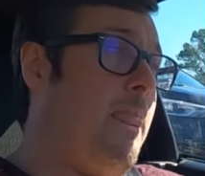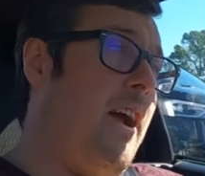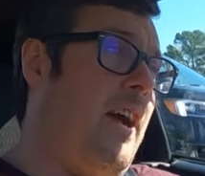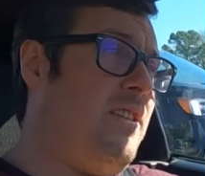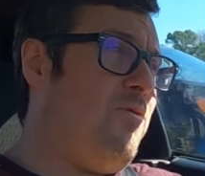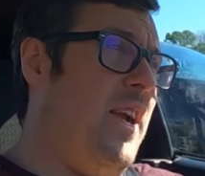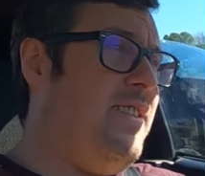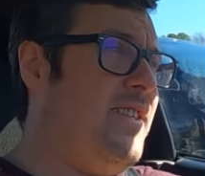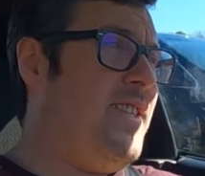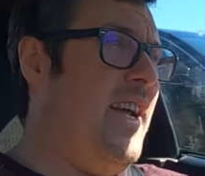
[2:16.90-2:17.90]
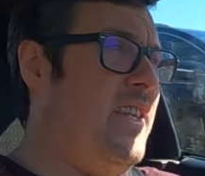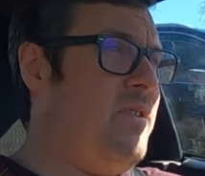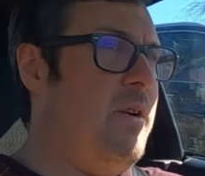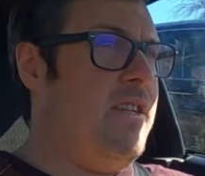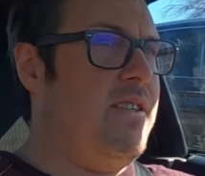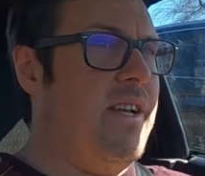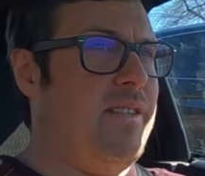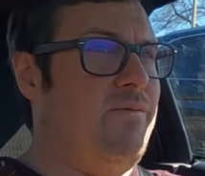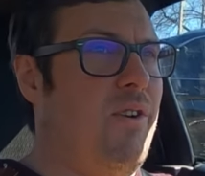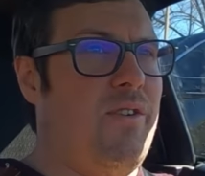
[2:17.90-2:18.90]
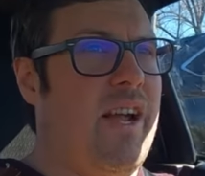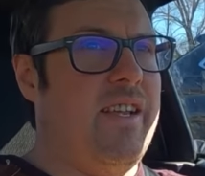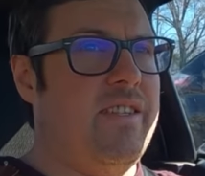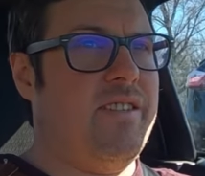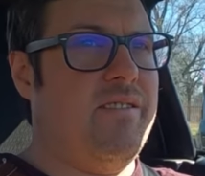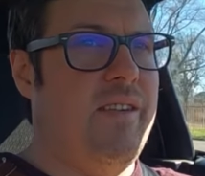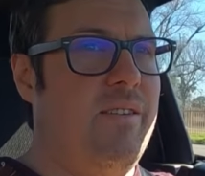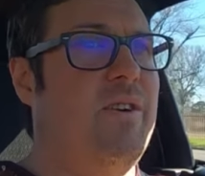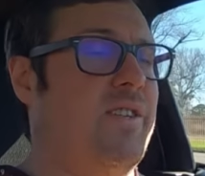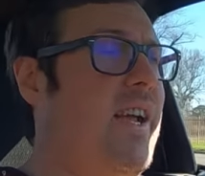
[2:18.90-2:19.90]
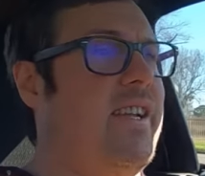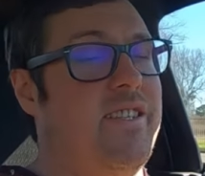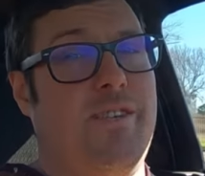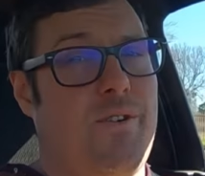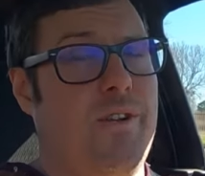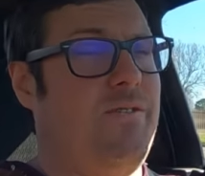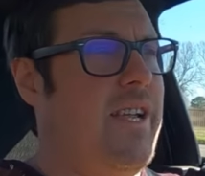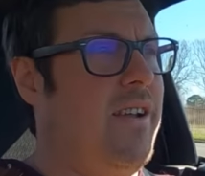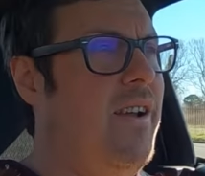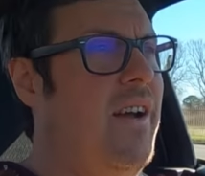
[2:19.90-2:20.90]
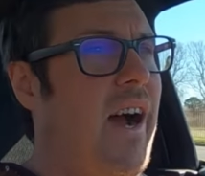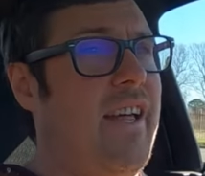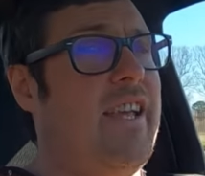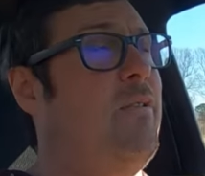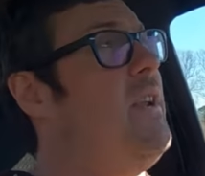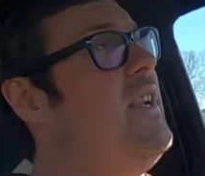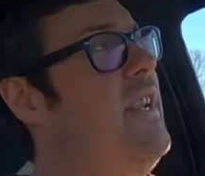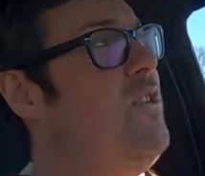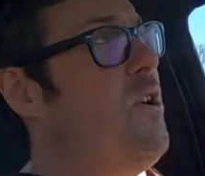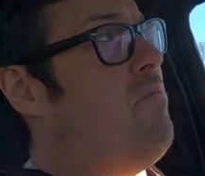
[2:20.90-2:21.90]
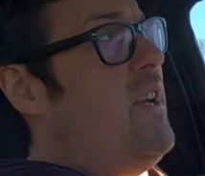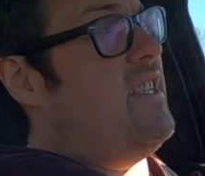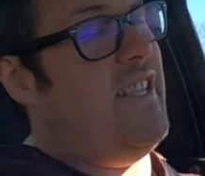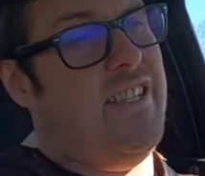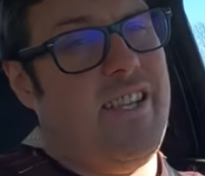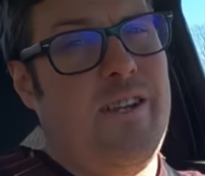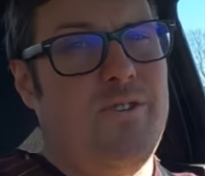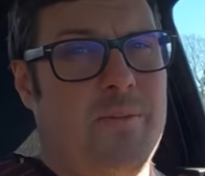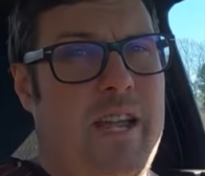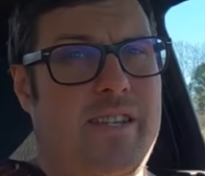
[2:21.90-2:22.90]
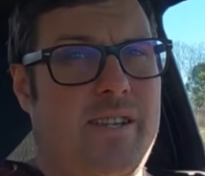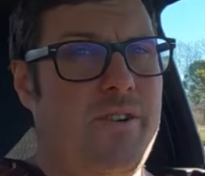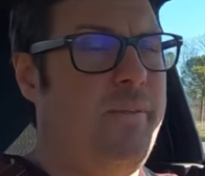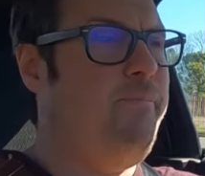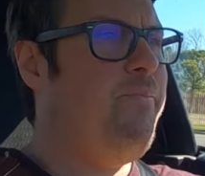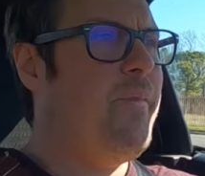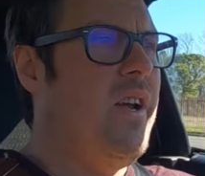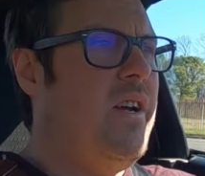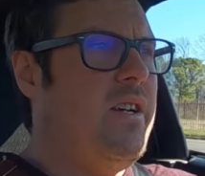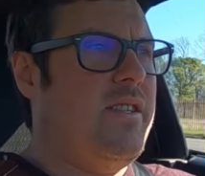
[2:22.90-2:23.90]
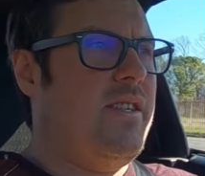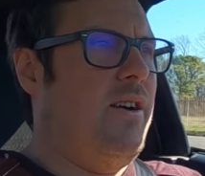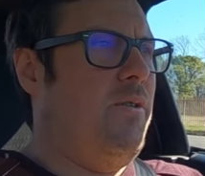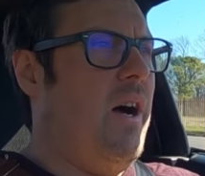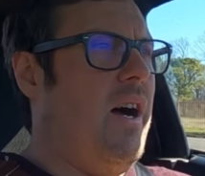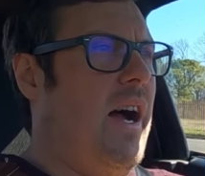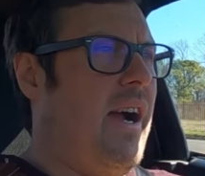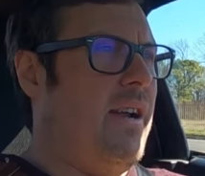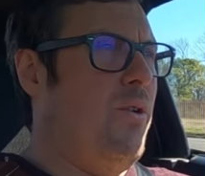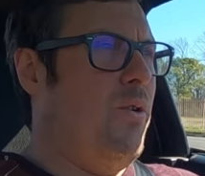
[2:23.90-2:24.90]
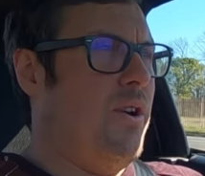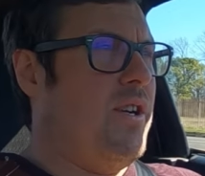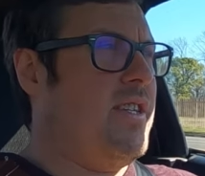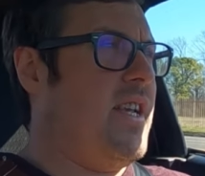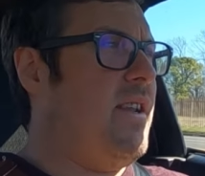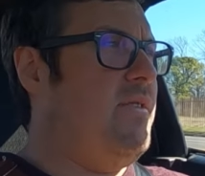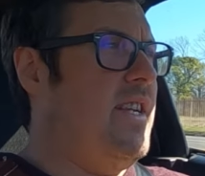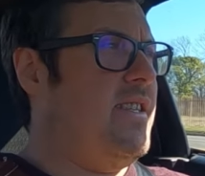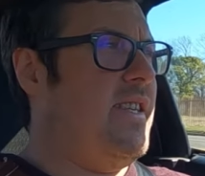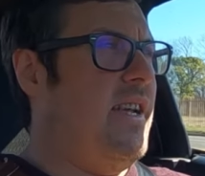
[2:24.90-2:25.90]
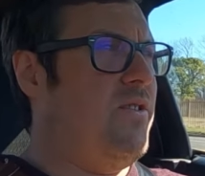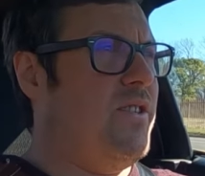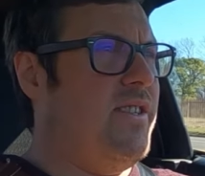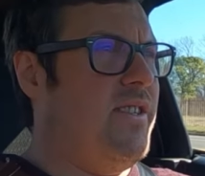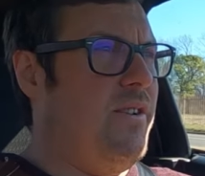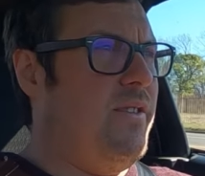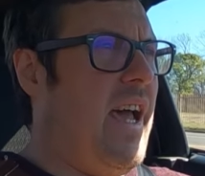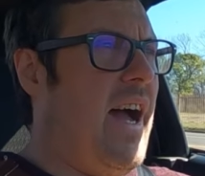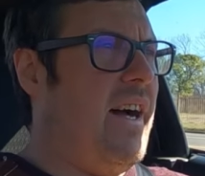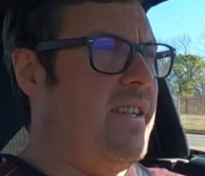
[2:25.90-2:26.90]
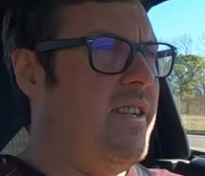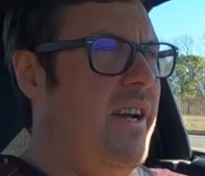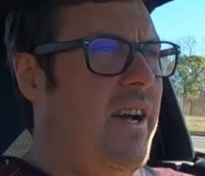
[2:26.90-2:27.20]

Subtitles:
It hasn't rained since, but it doesn't look like it's, it looks like it's still gonna leak. I think I'm gonna need to replace these seals, basically. So I'm gonna order a set of these seals and do that.